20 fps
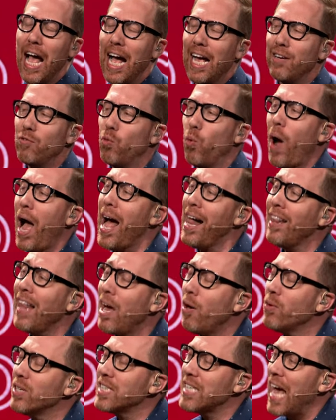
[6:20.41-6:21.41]
And while
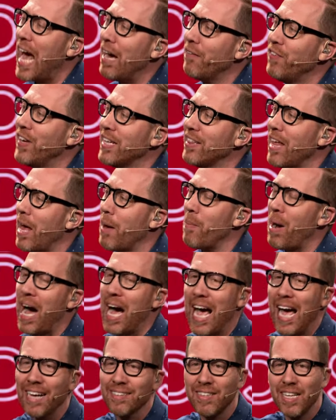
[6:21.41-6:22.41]
I was having them,
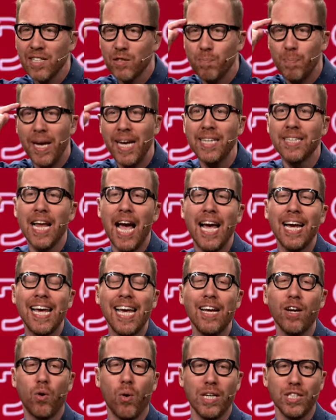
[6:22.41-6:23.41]
I had this big
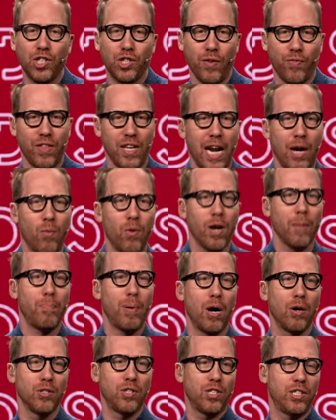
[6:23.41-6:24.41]
nagging question that I want to
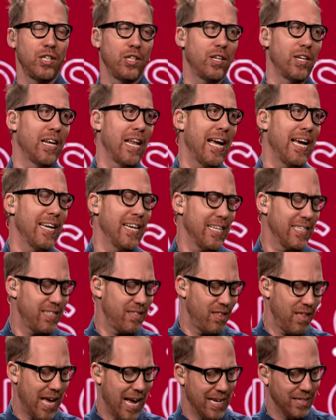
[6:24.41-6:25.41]
pose to you today, and it's
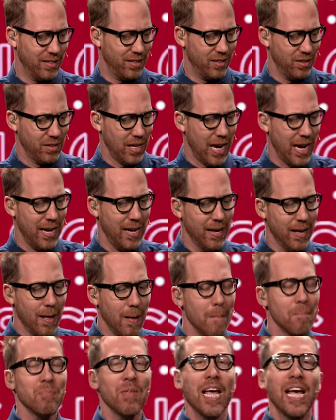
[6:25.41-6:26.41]
this, okay?
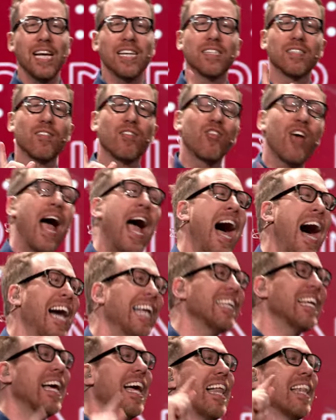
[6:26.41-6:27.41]
Is
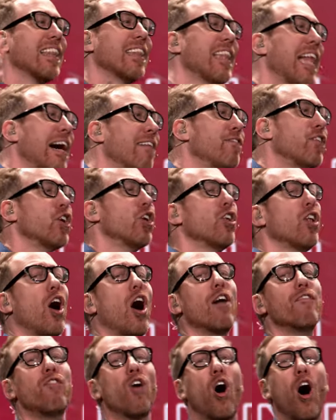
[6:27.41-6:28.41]
that level
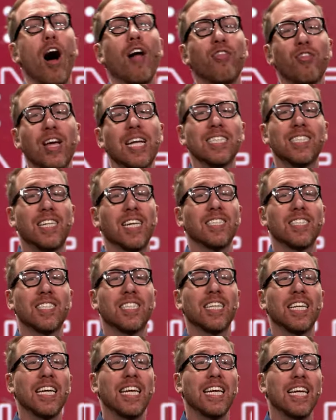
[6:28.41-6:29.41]
of
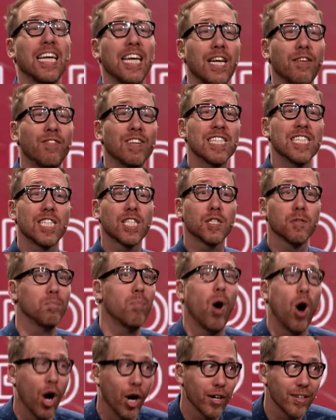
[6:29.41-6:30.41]
authenticity even
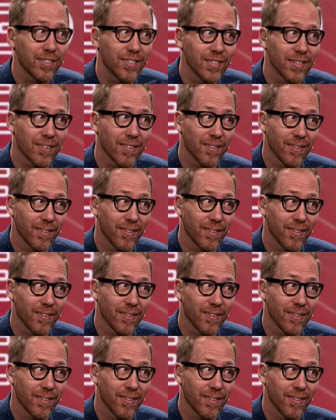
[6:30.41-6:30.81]
smart?